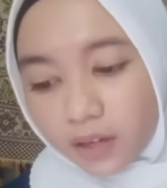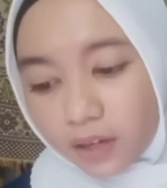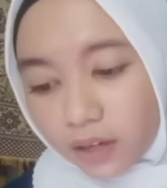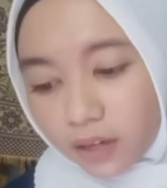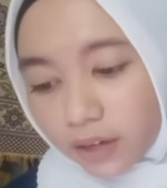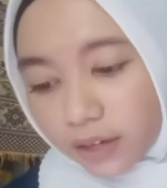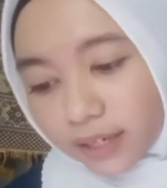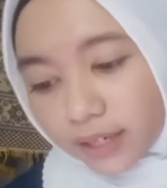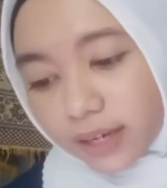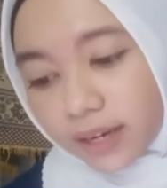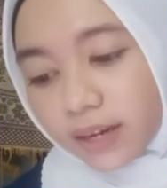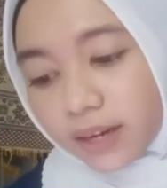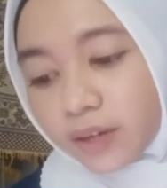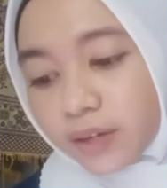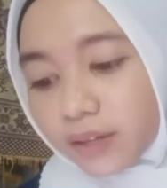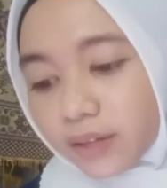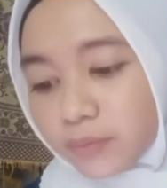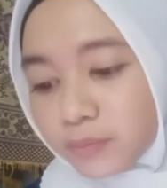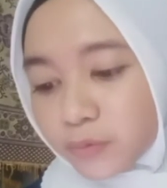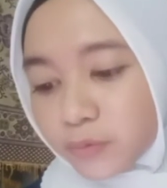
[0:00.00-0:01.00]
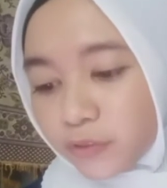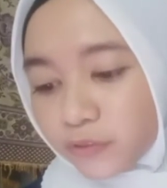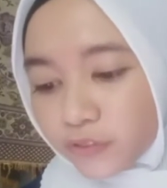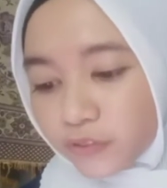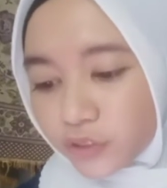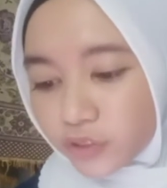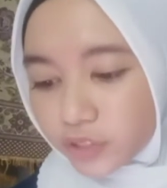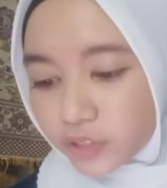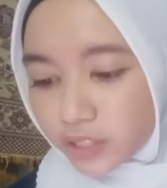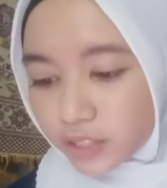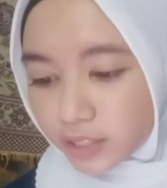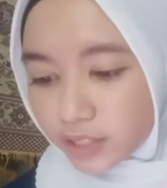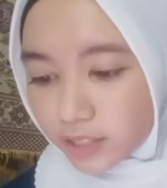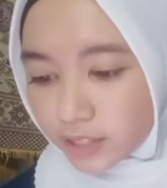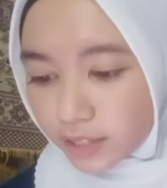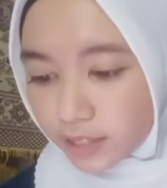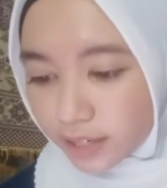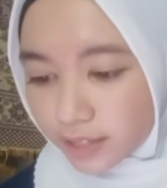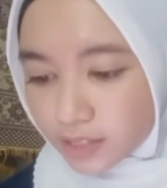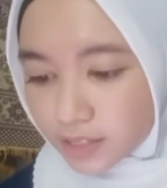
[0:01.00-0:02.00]
Okay, move to the
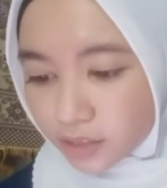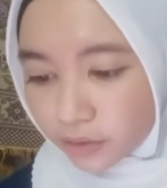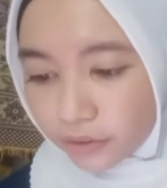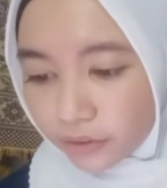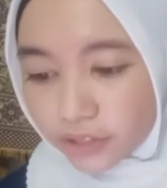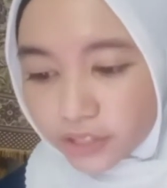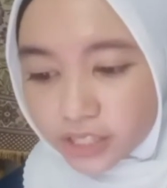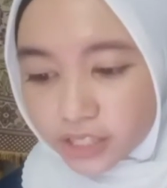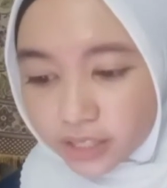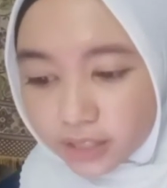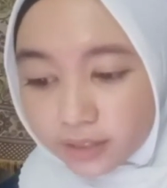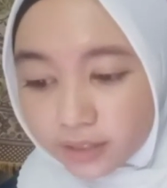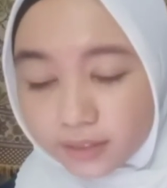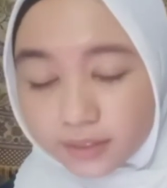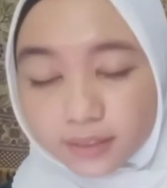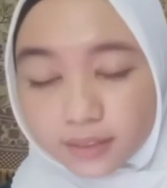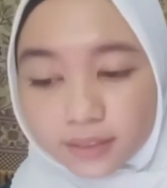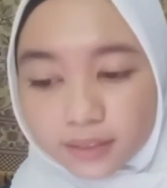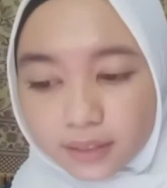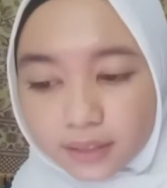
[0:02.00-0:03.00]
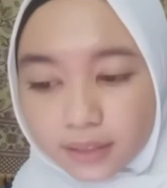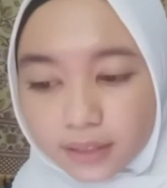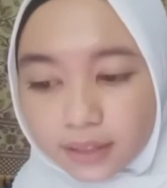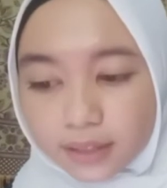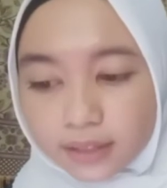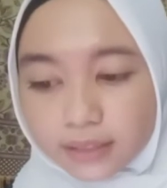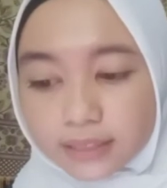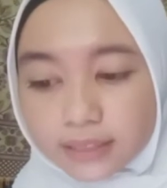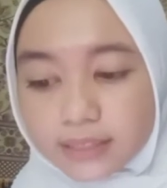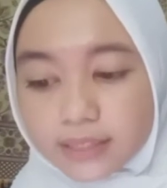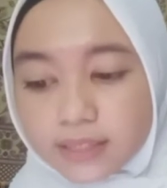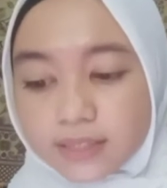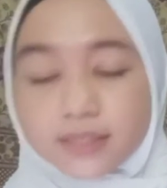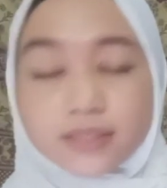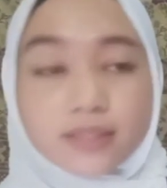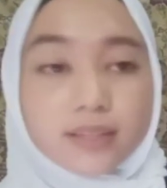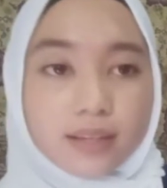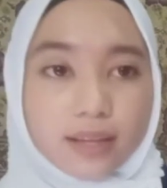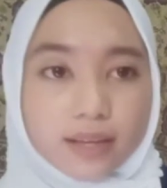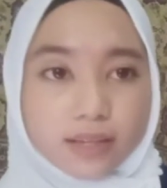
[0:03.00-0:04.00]
next question. This is
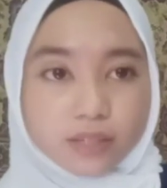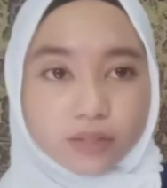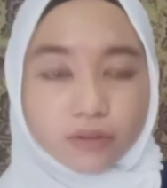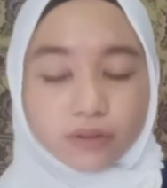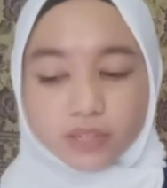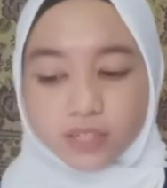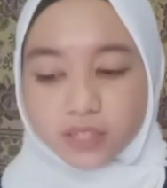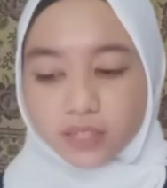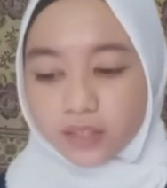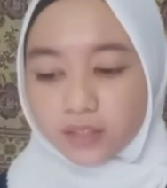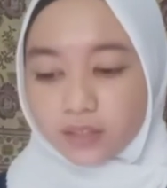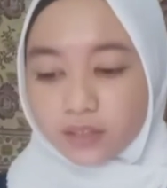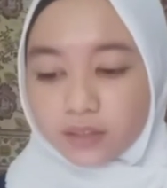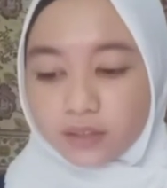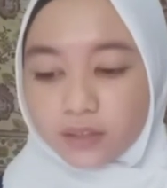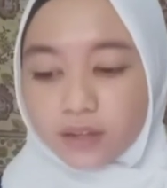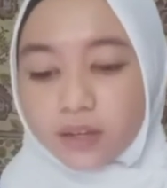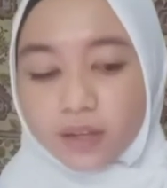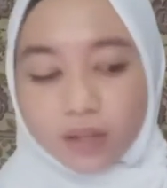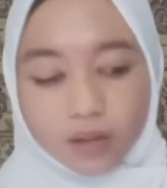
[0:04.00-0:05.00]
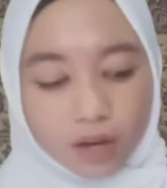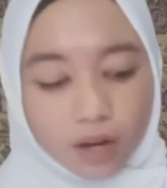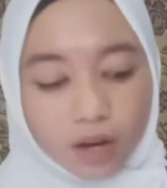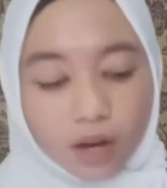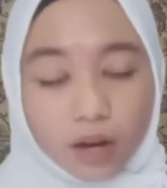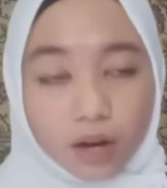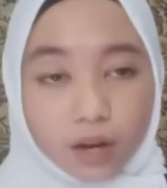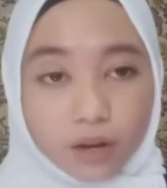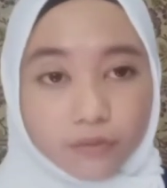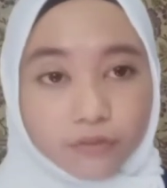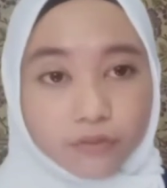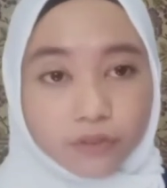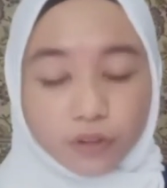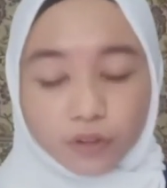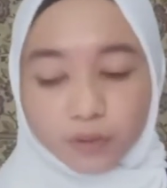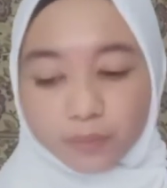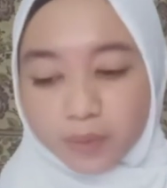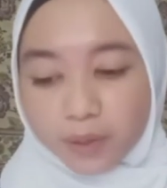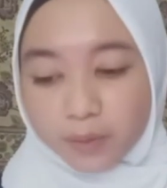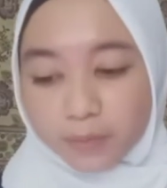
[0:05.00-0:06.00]
the last question
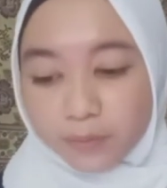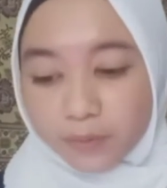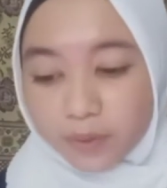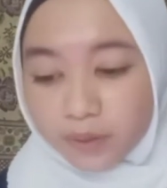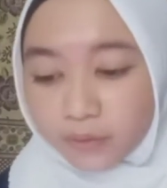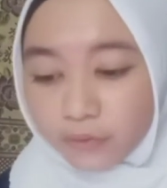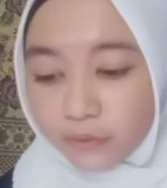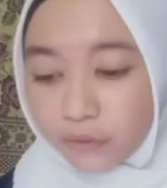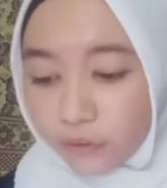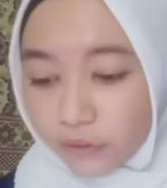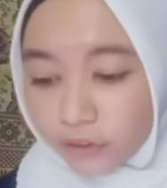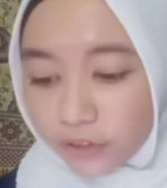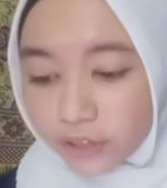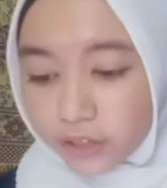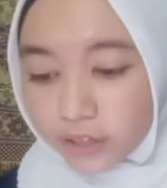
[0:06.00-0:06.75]
from number 4.